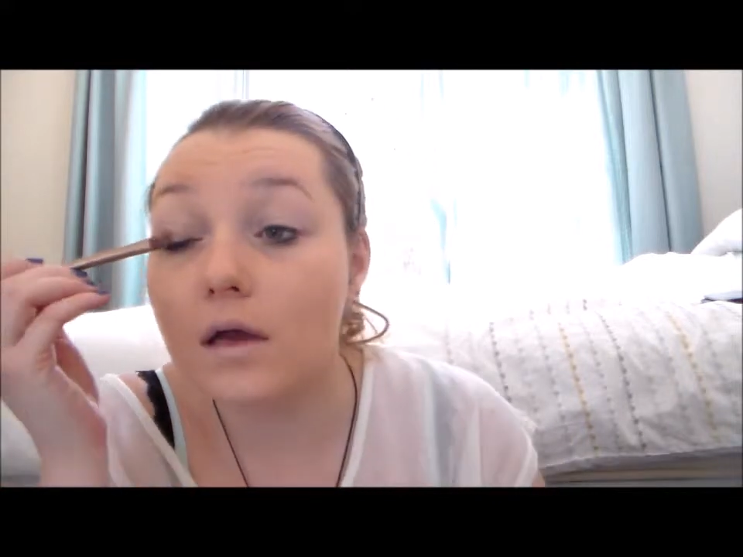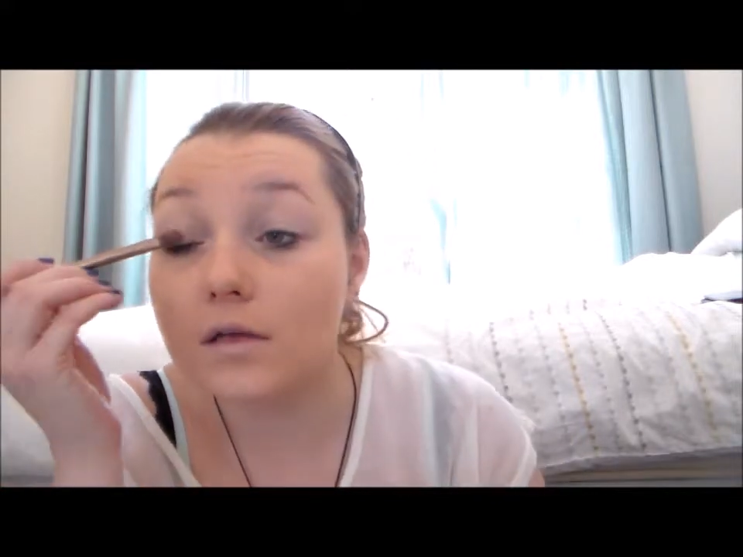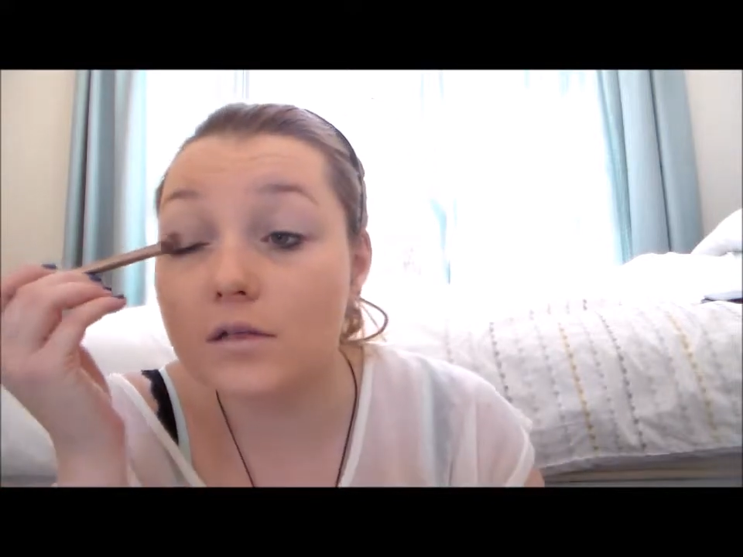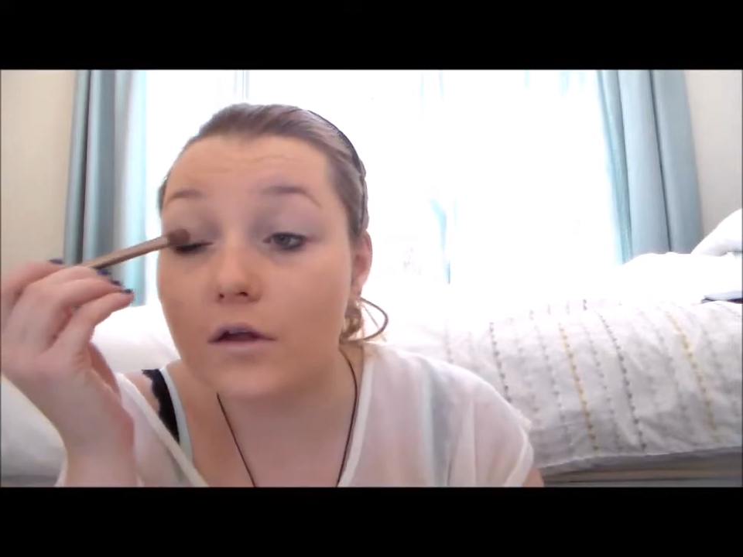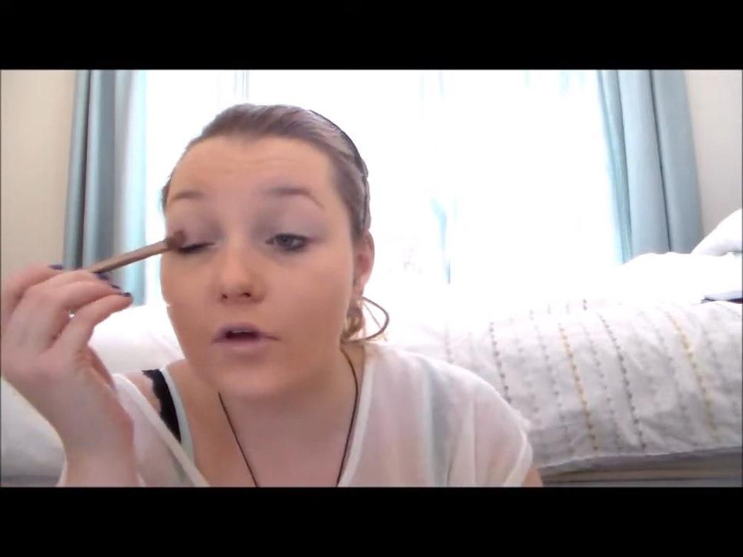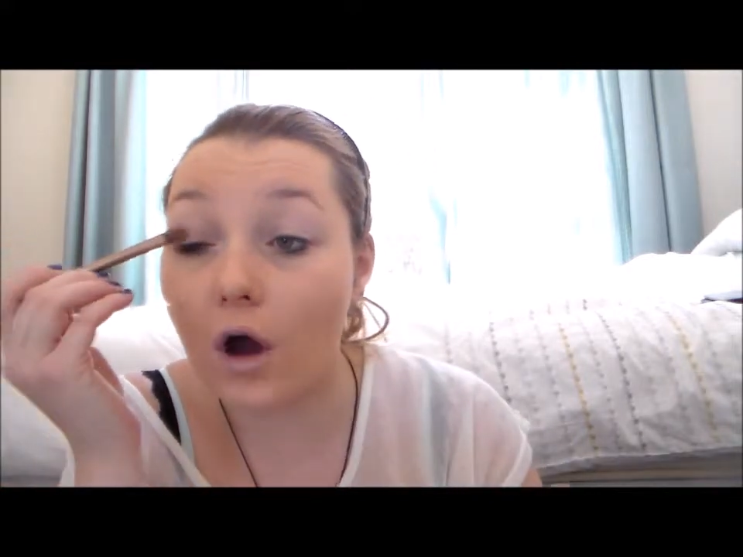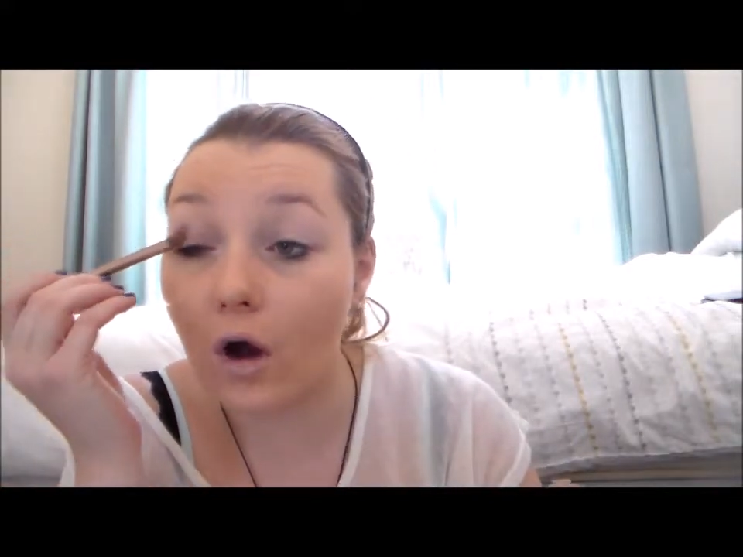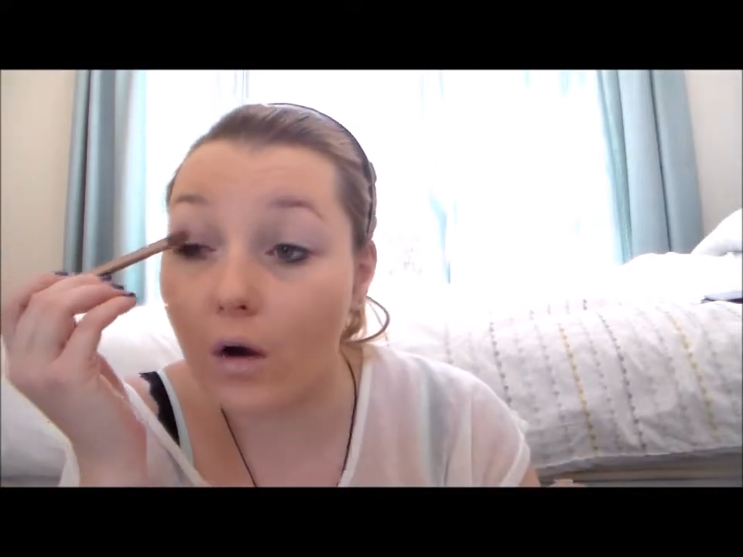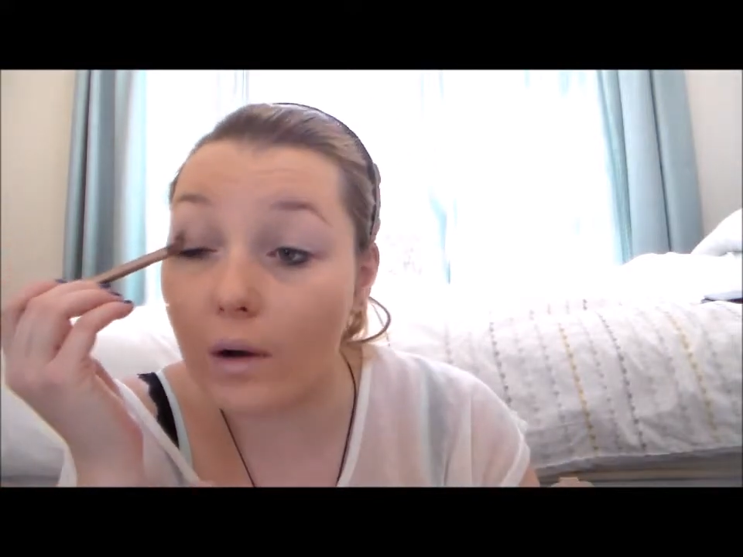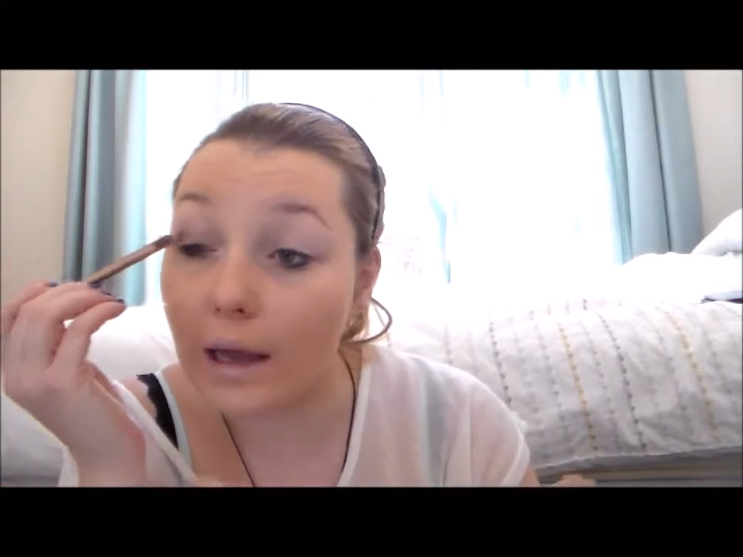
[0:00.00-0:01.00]
So not the
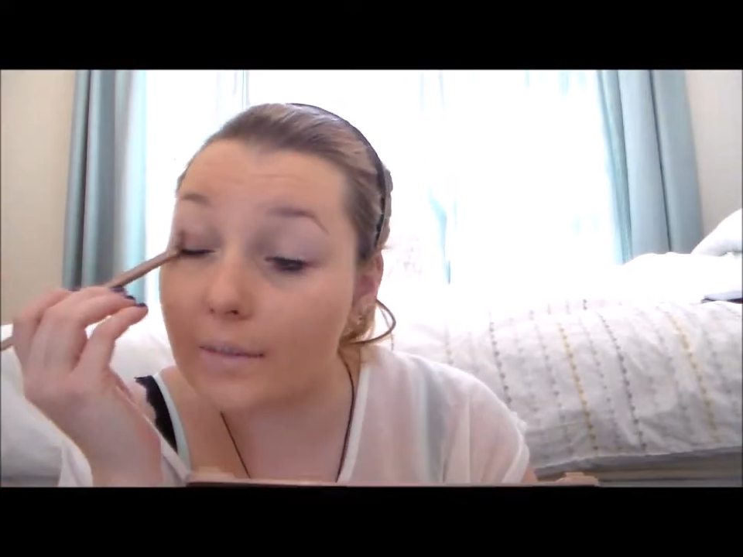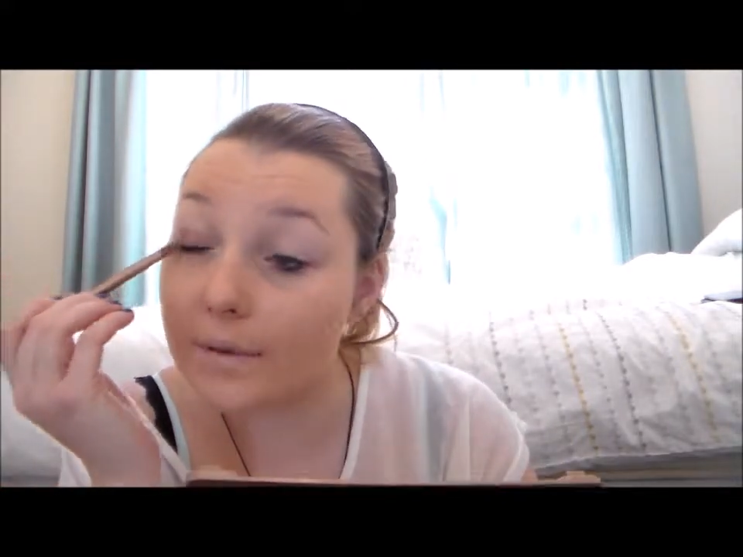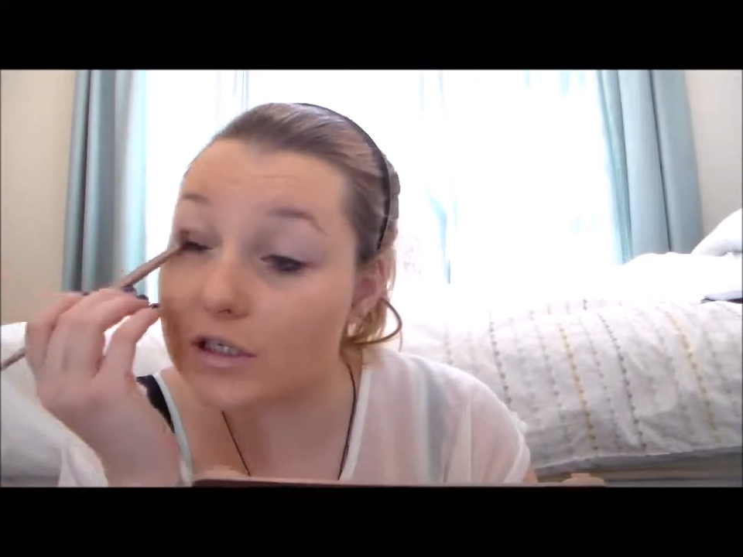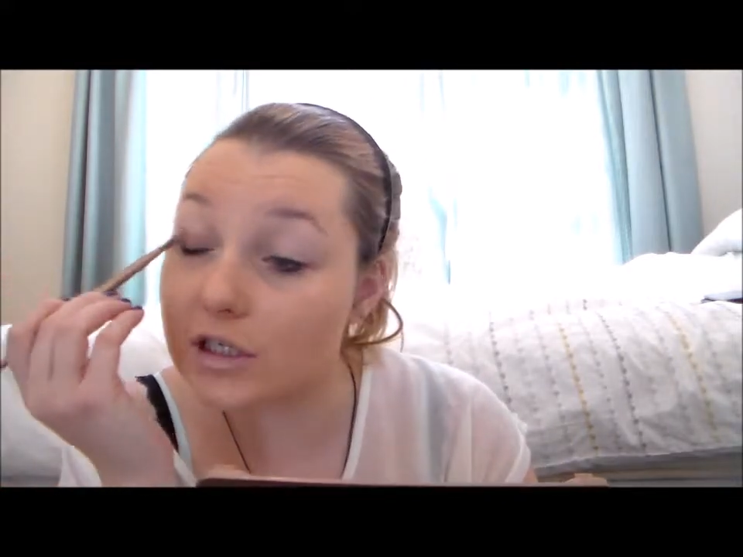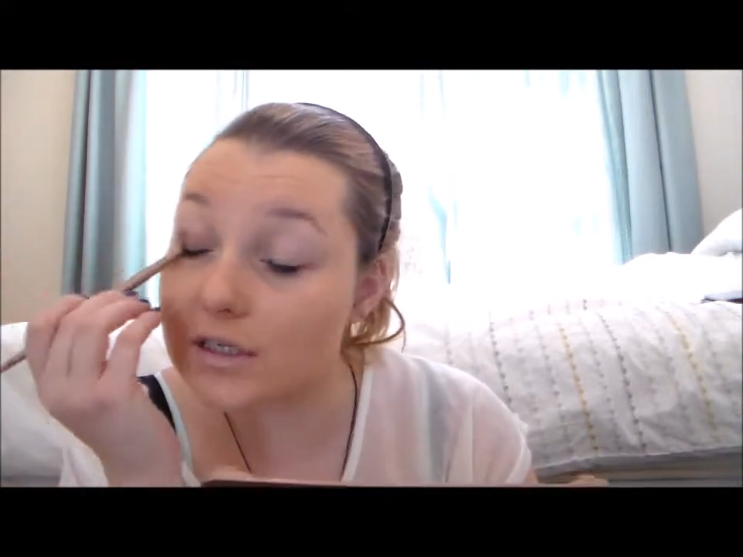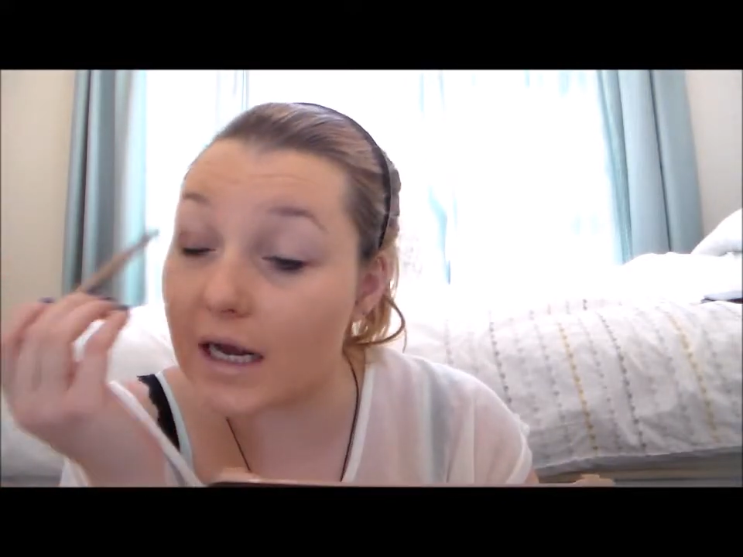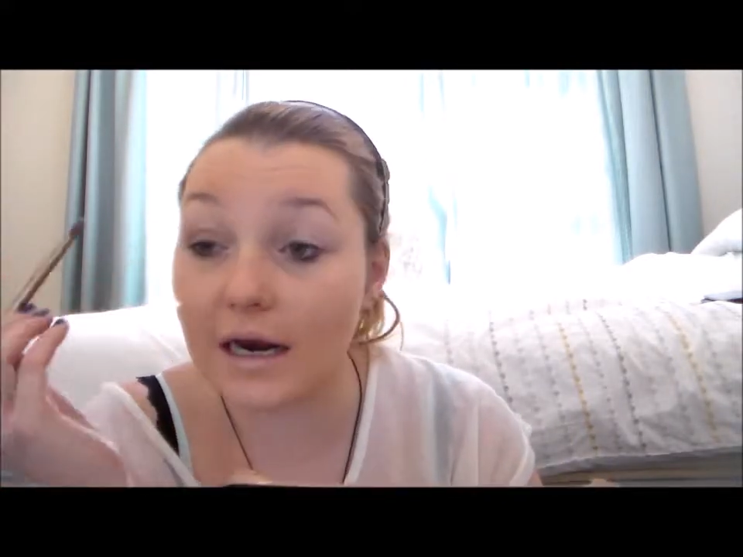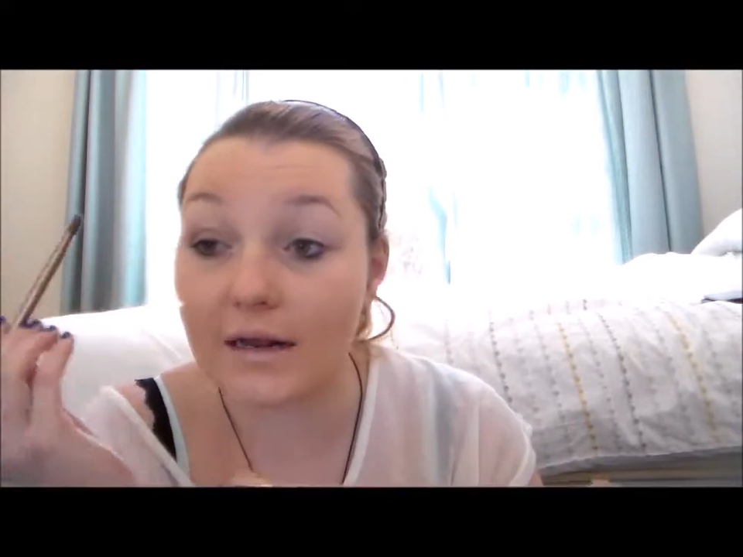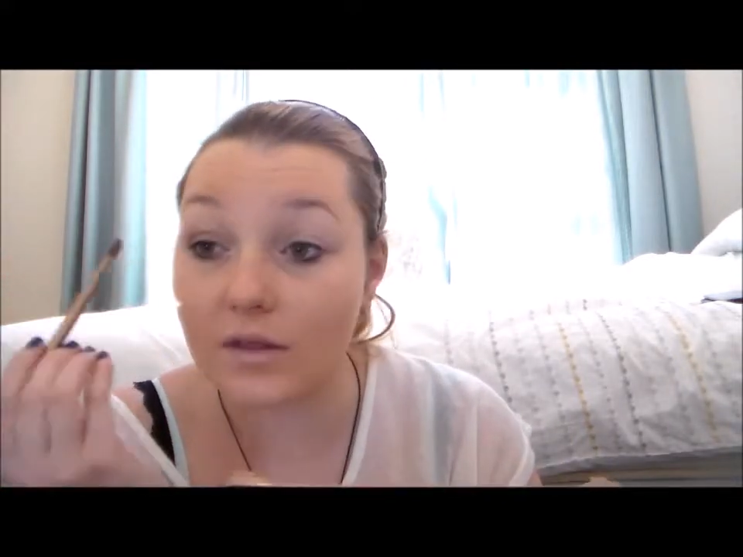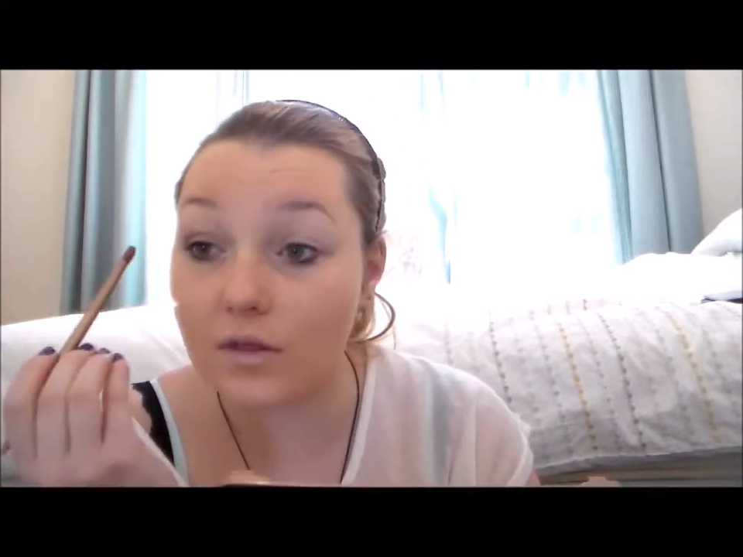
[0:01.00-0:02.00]
whole way, but just kind
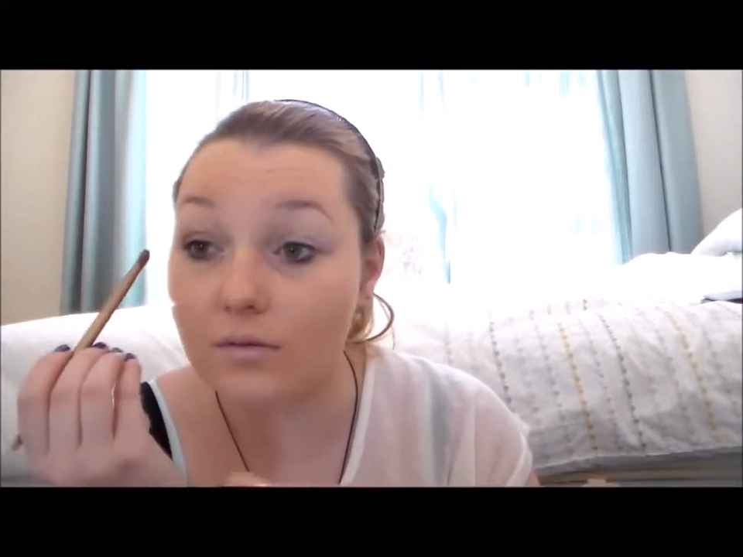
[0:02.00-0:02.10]
of like,